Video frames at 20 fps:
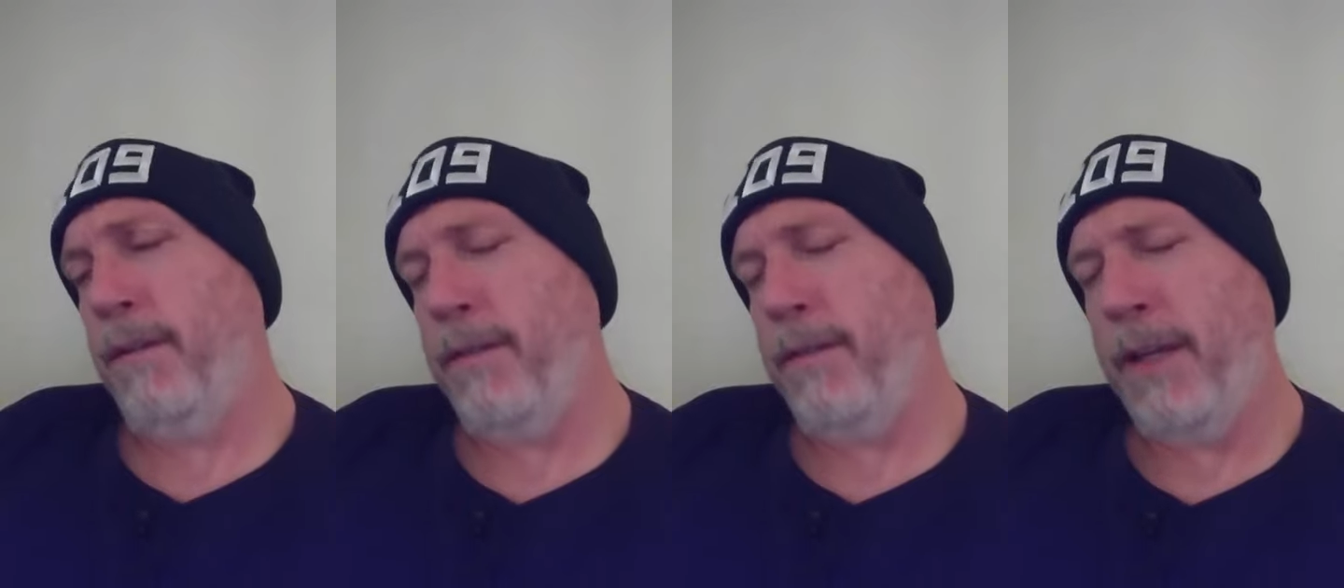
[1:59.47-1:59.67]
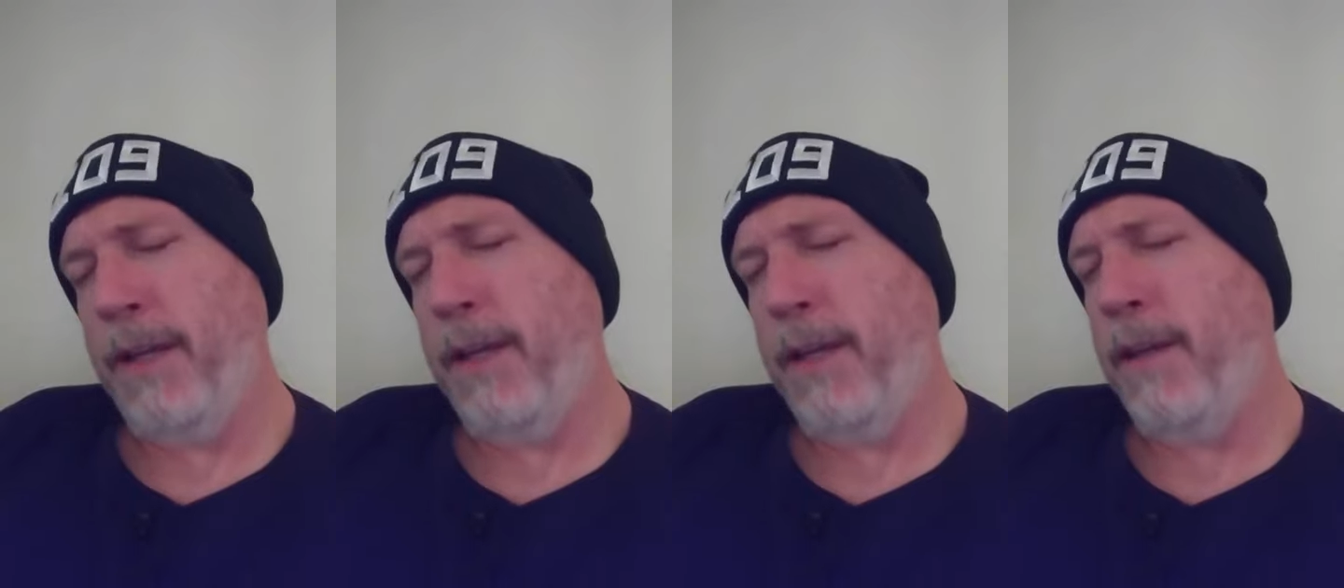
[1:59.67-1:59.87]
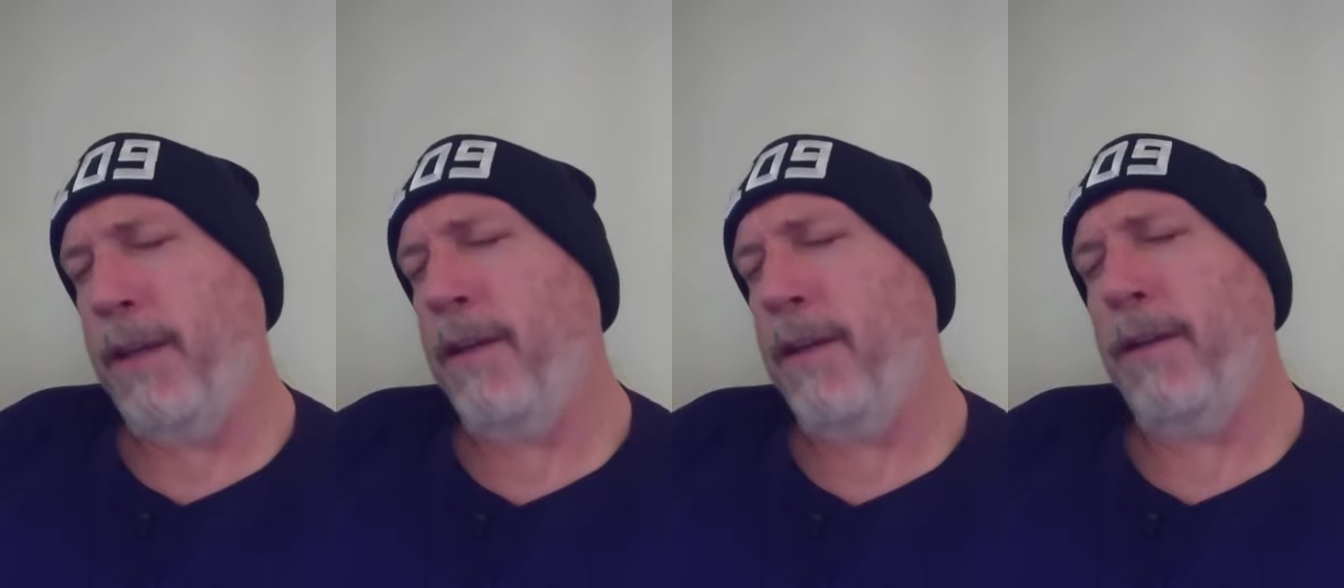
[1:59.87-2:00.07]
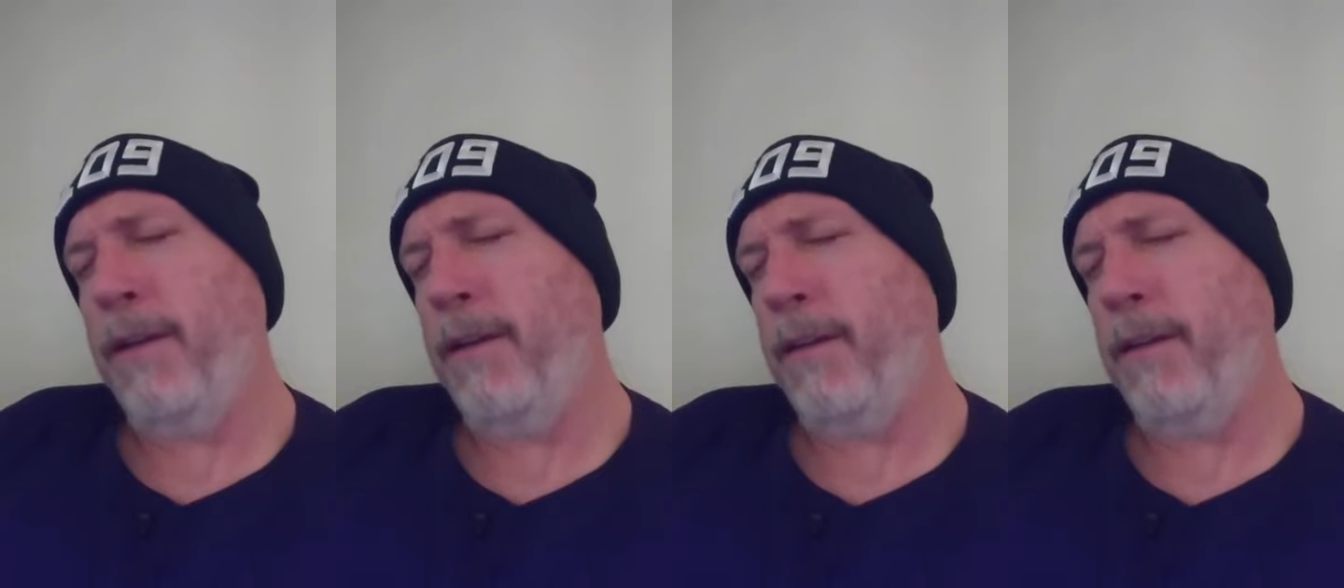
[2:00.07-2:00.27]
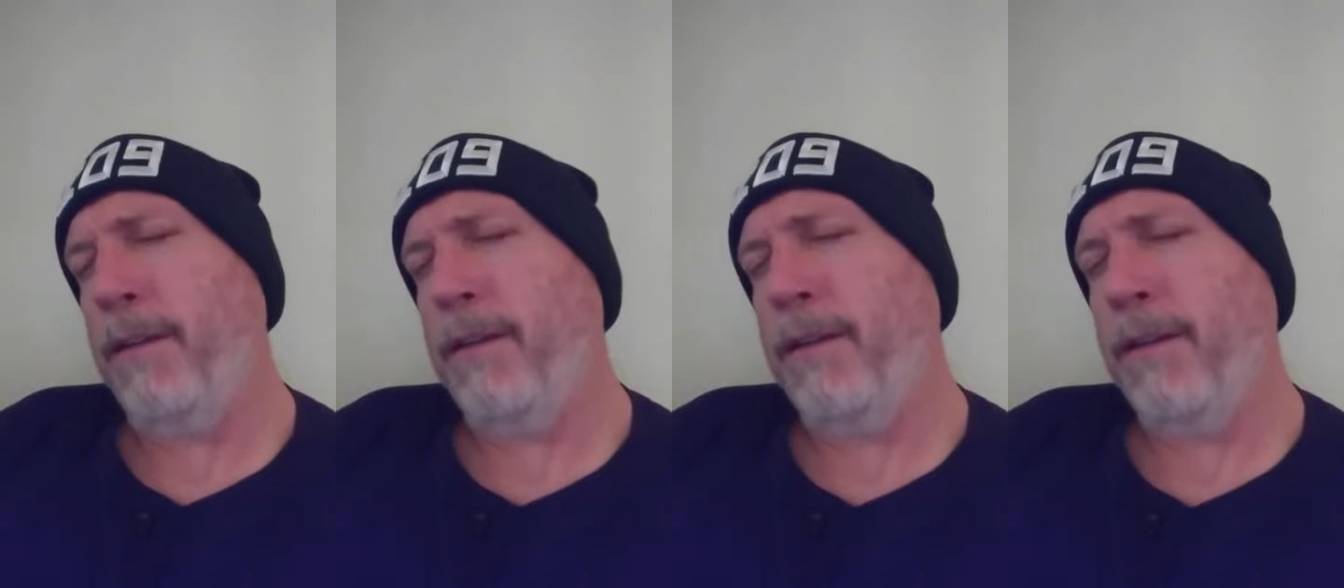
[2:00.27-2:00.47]

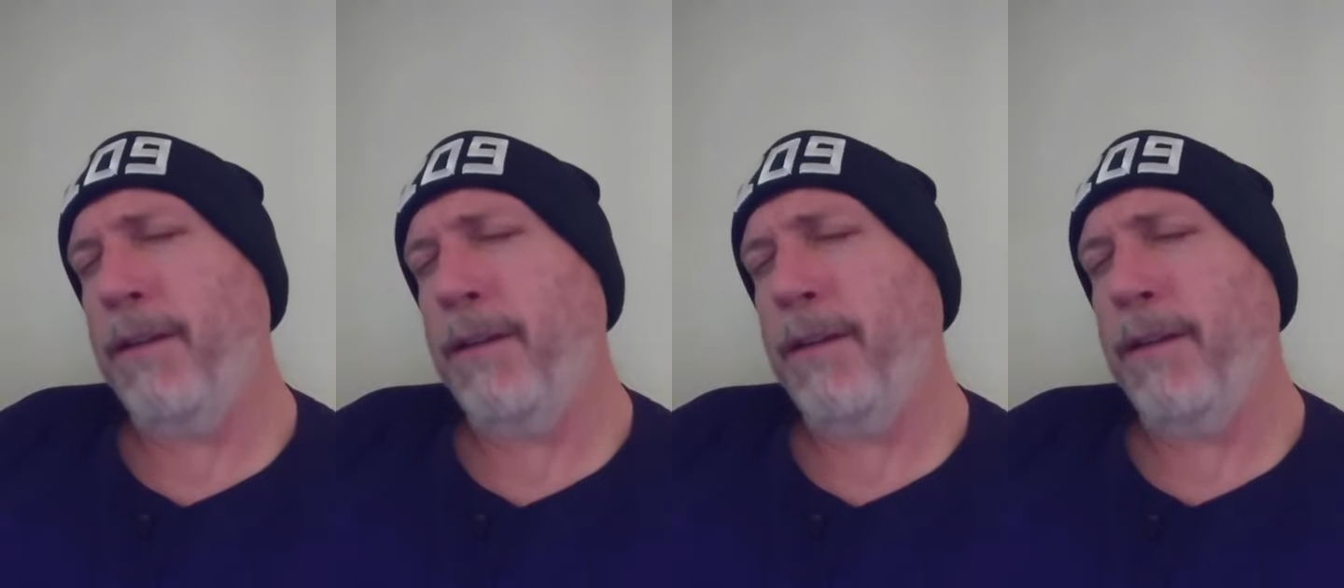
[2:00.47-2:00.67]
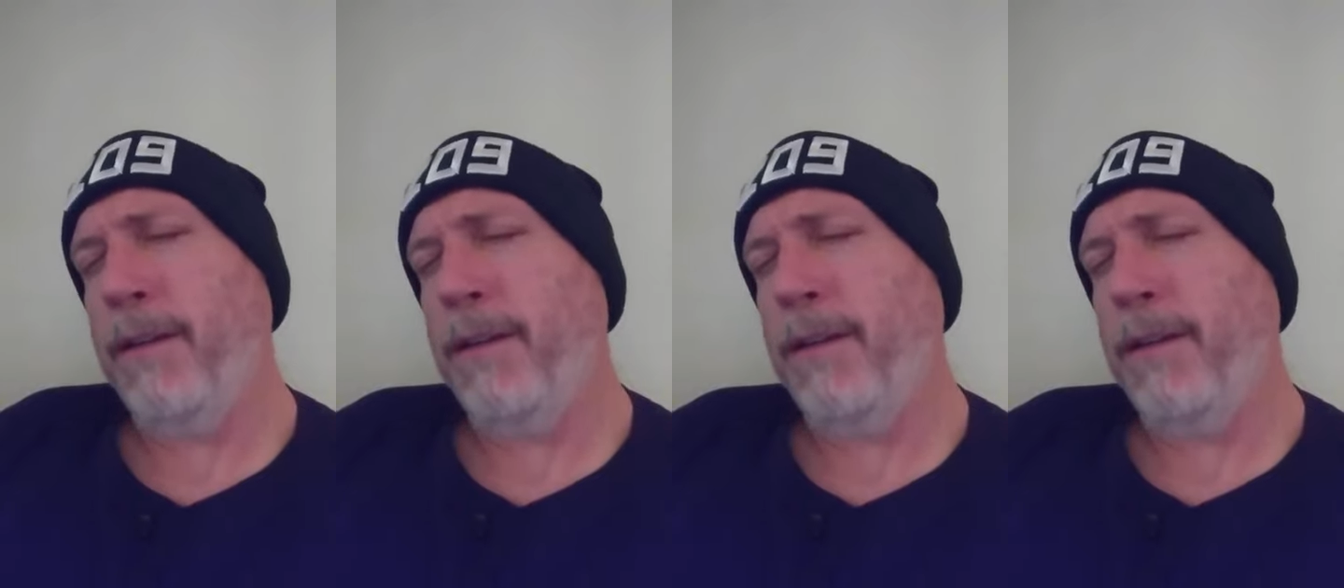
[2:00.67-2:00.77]
needing